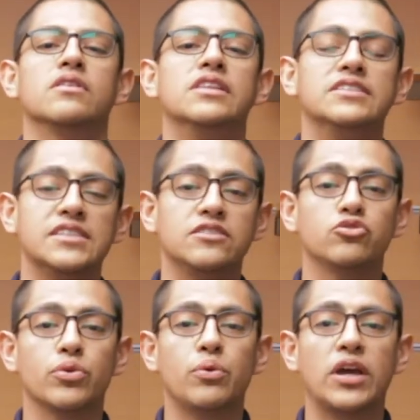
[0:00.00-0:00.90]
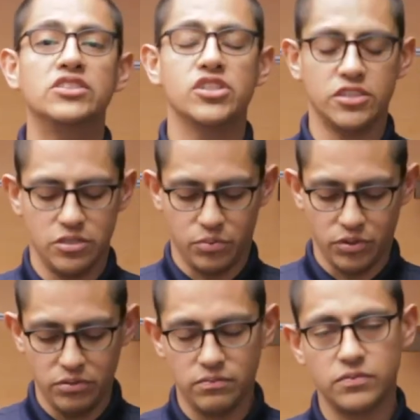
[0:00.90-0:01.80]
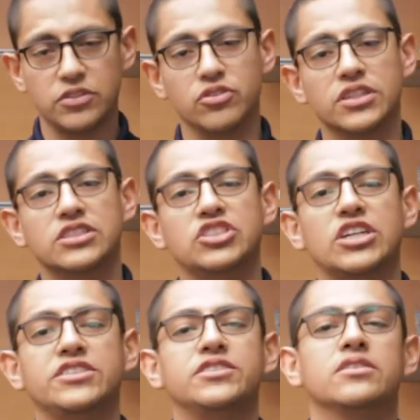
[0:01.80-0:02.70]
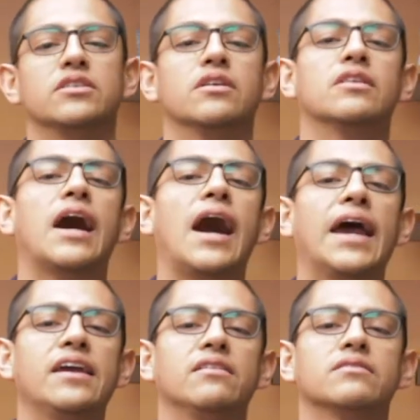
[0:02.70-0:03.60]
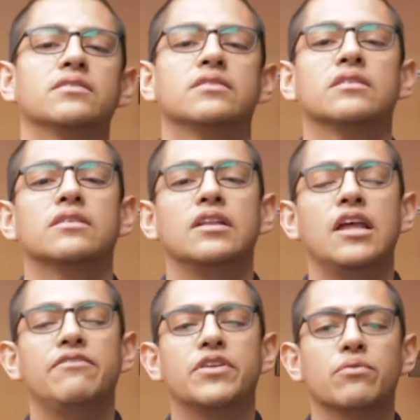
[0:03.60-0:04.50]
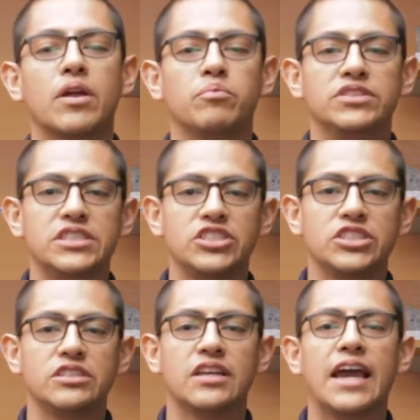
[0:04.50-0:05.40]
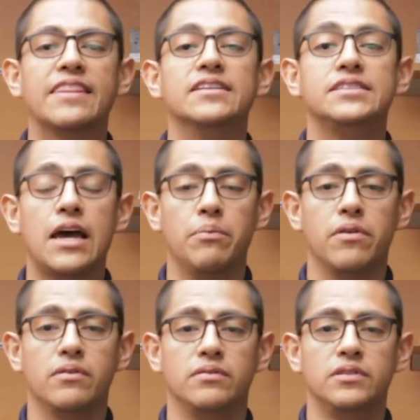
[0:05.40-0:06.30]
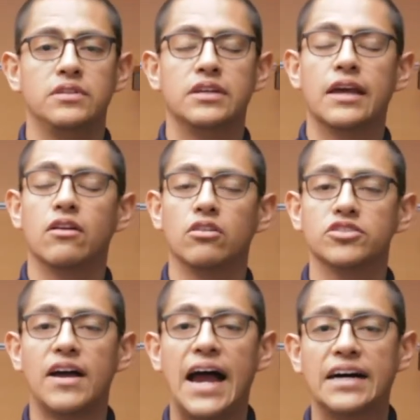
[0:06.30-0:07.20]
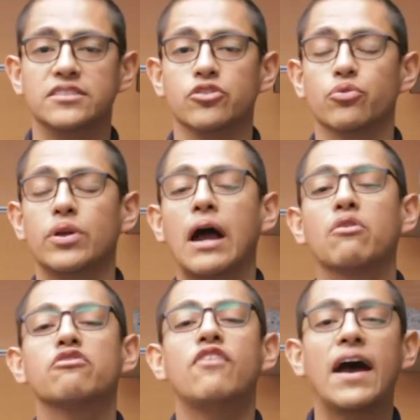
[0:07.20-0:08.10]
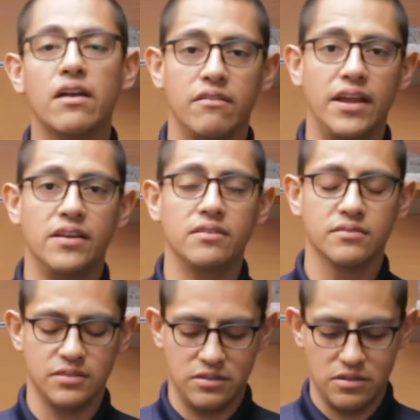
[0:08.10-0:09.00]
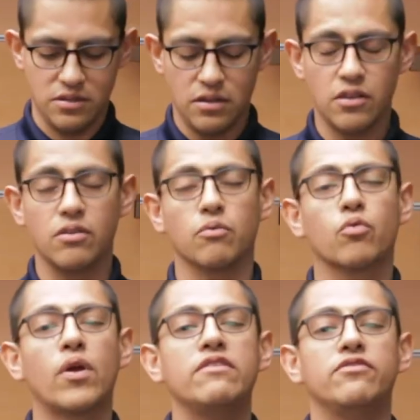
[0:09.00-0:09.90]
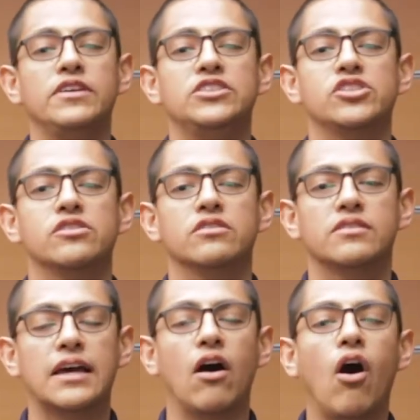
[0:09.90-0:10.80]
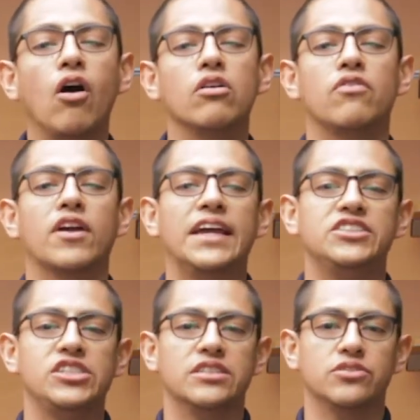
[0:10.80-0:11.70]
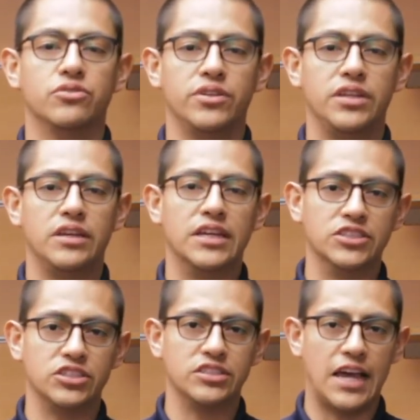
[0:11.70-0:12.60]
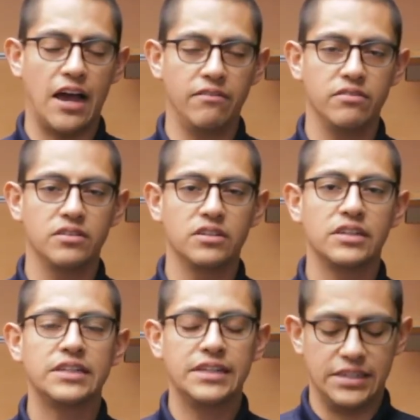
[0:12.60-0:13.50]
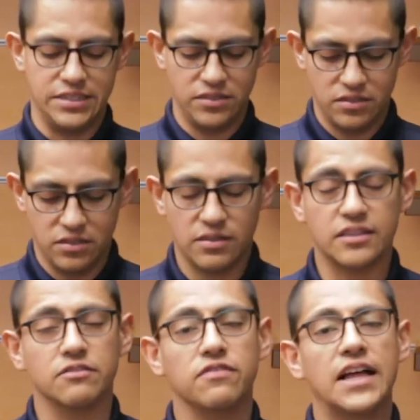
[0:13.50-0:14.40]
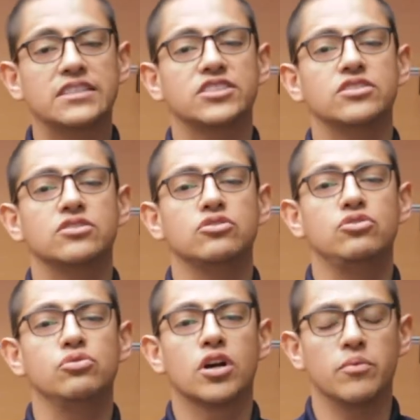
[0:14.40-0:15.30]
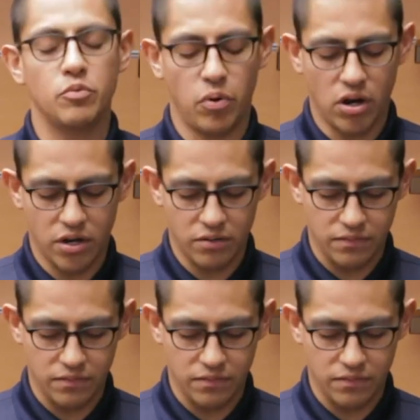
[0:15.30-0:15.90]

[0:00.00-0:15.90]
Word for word: This is three-way adjustable. You can adjust the height, the left and right position, and the depth. It also has a 3-hour fire rating. Great feature that all of our HES 3D hinges have is that the flanges do come apart,